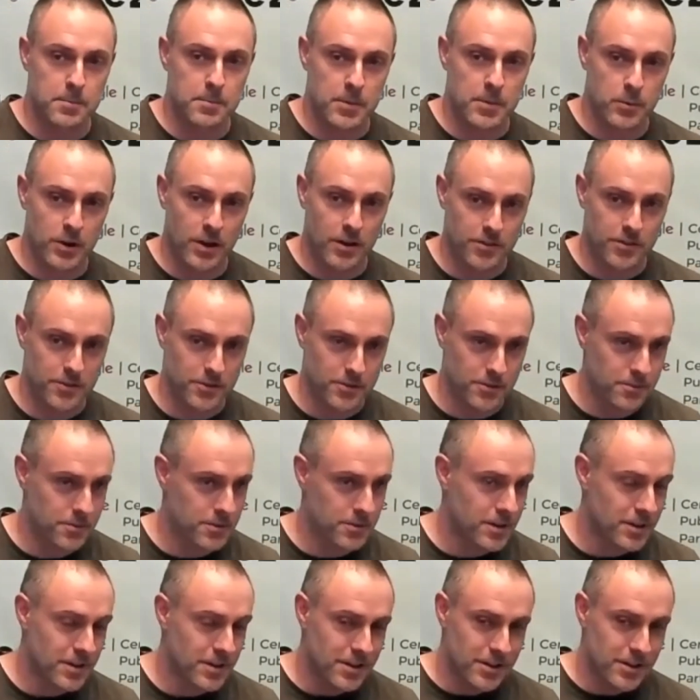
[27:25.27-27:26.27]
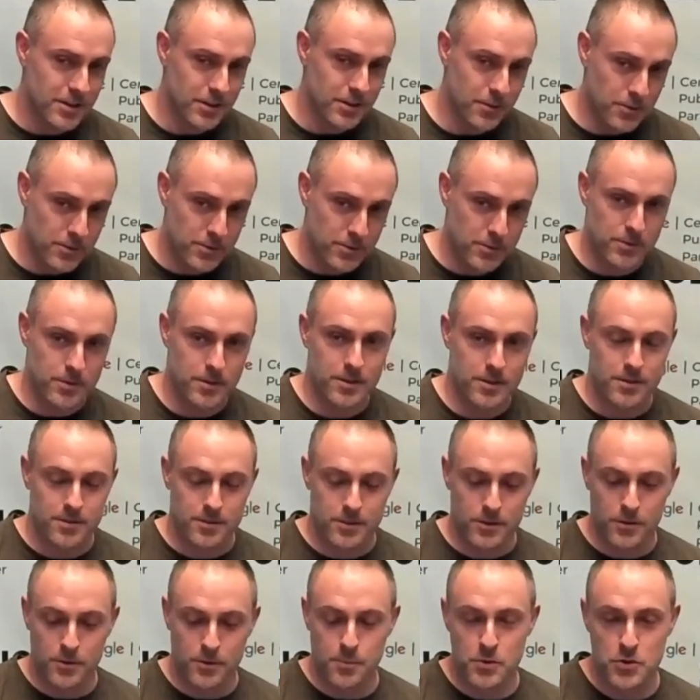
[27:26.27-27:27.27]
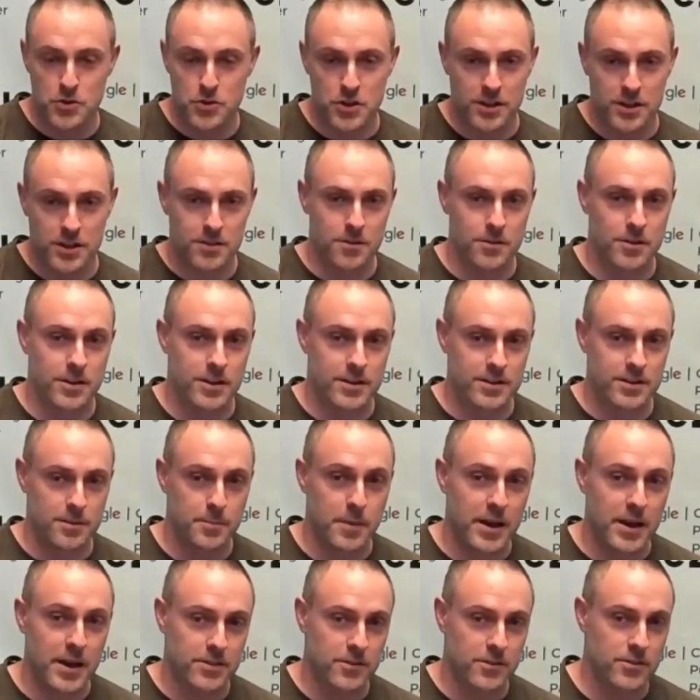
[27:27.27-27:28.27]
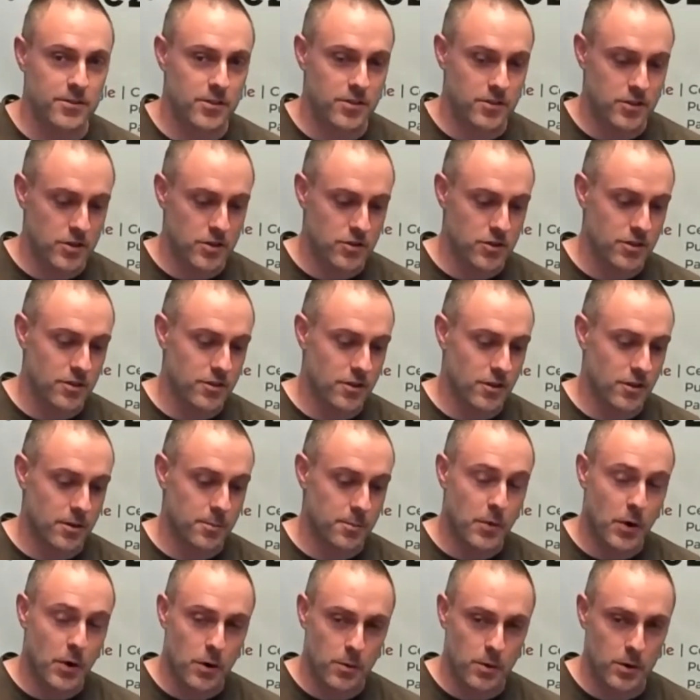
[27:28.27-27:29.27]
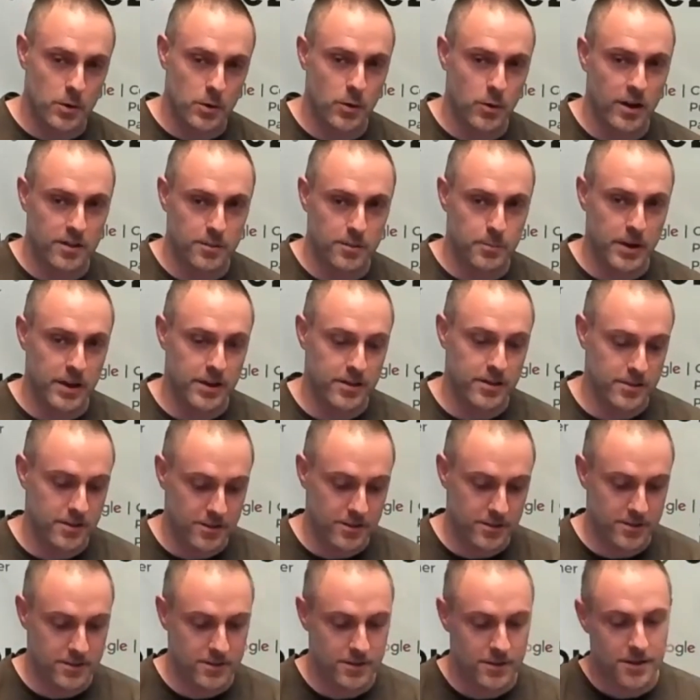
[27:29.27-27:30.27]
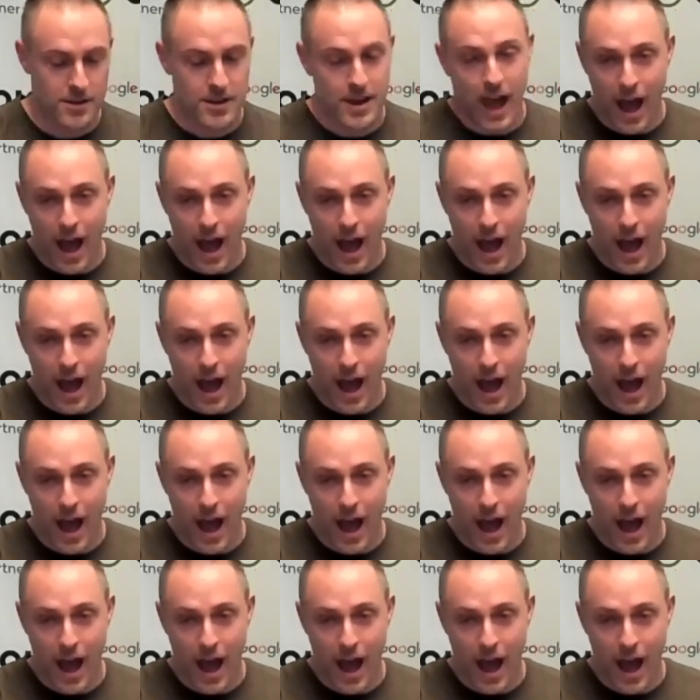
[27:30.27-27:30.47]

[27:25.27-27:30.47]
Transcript: We also use machine learning to make those decisions on a per request basis.